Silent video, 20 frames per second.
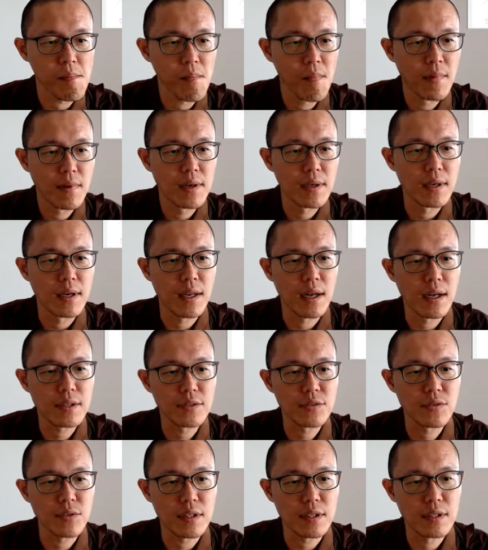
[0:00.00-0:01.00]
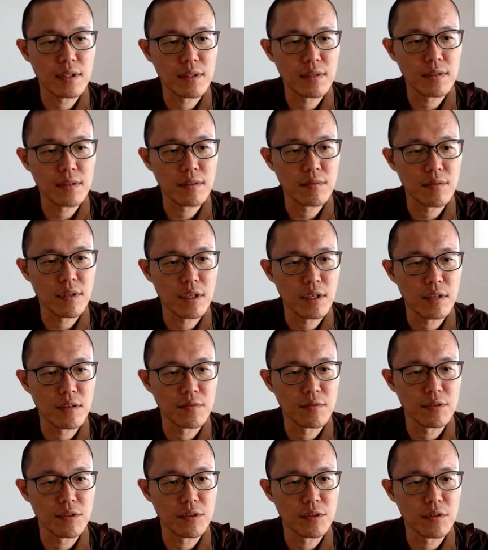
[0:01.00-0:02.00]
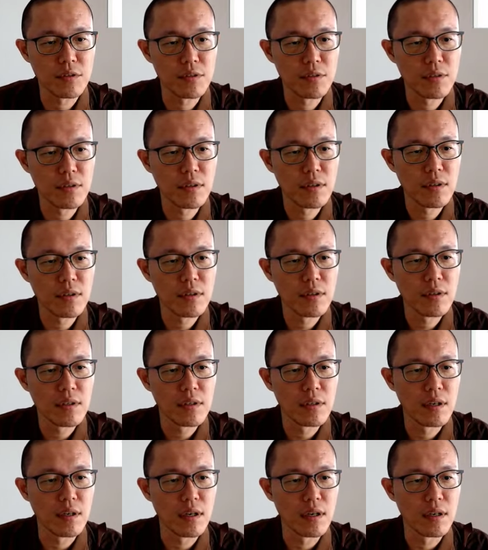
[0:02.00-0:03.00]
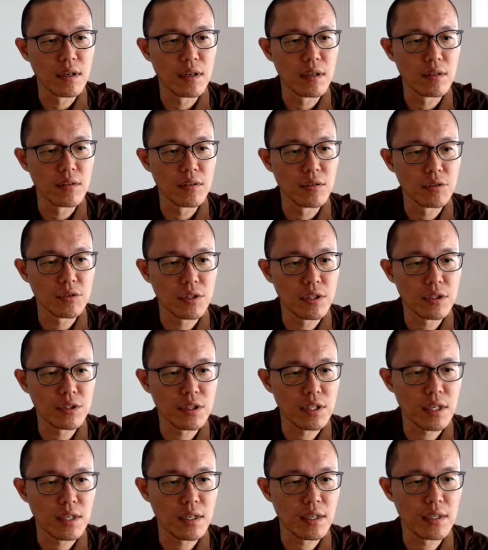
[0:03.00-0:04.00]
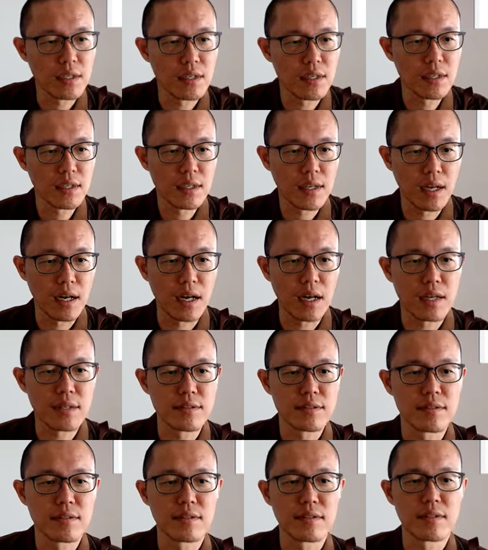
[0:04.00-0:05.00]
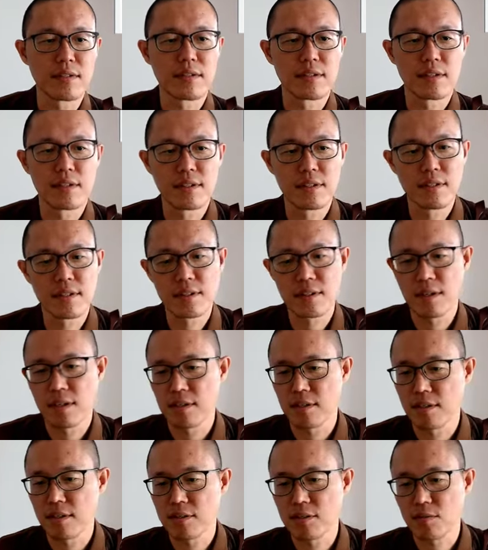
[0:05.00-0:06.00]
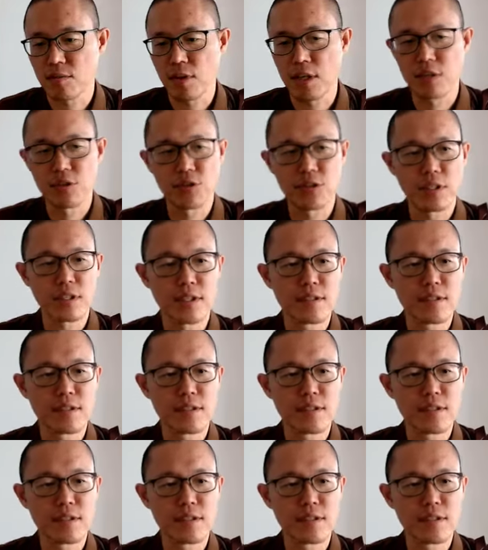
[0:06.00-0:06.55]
Last week, one of you, Ushnisha, asked this question.